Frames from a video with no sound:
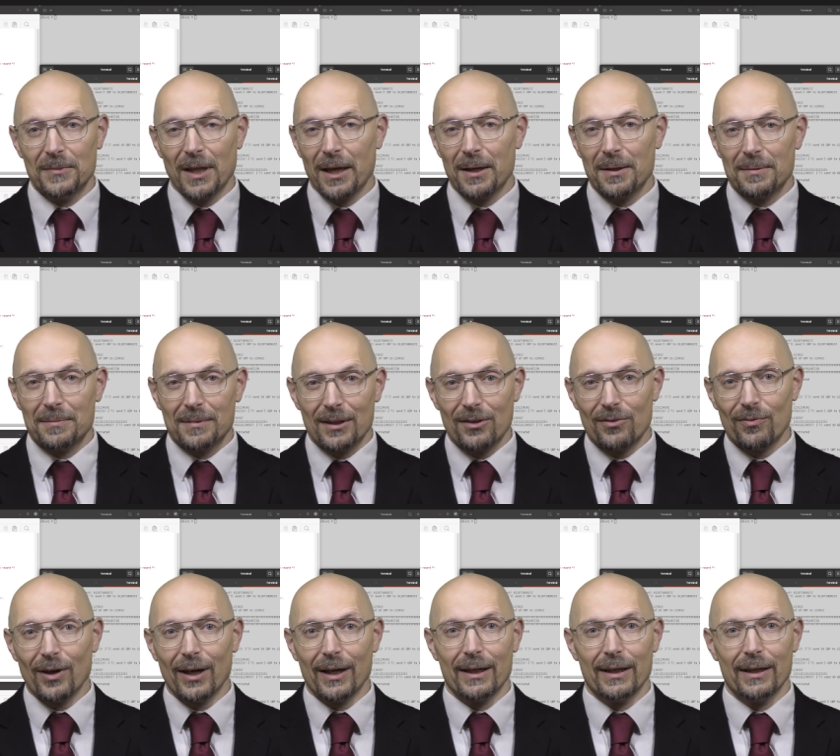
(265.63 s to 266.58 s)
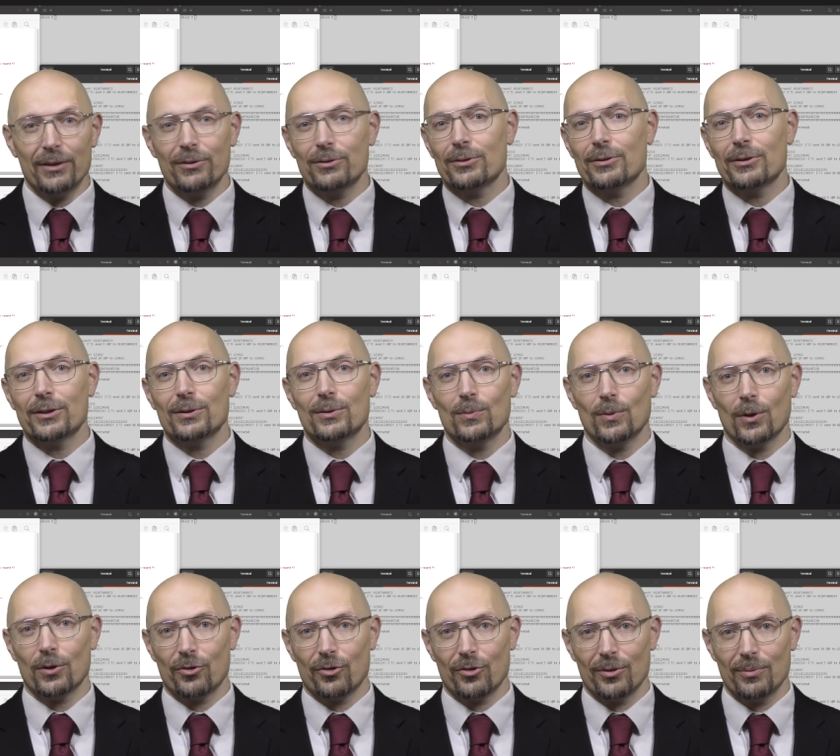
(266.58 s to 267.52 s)
then that's fine, and you don't need to
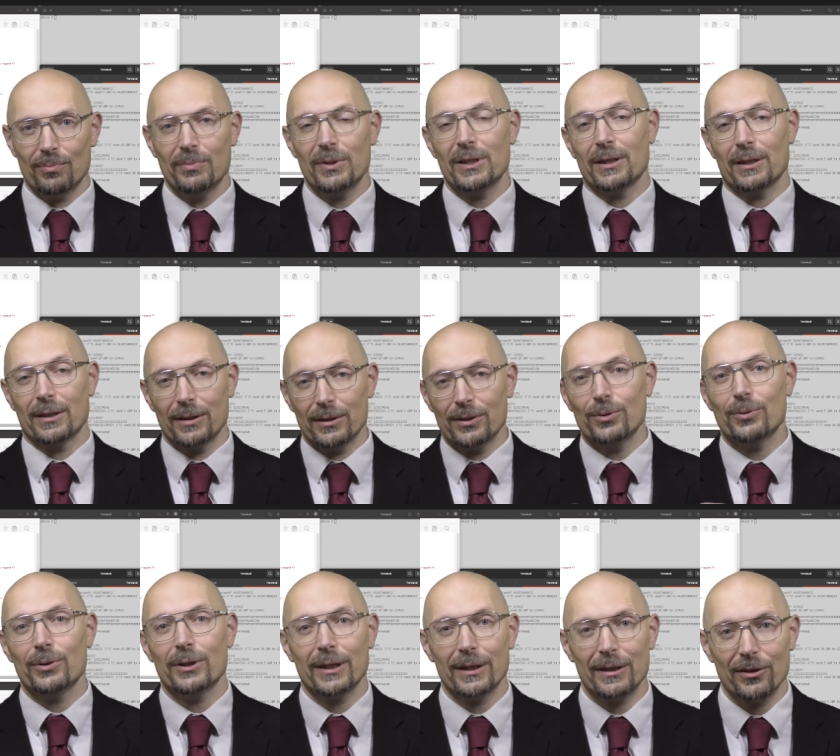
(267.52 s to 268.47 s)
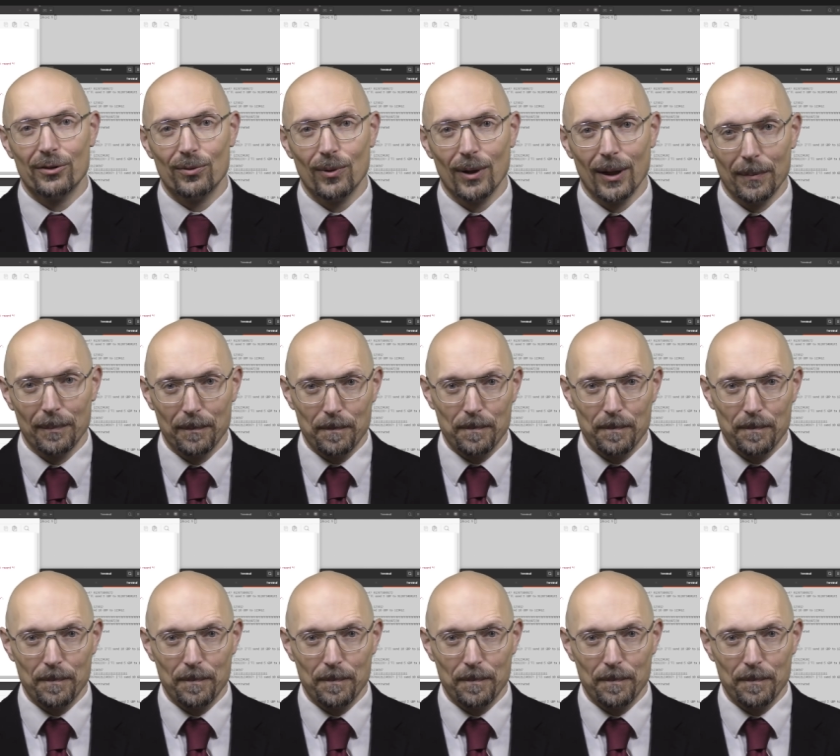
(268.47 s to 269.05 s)
watch me doing it as well.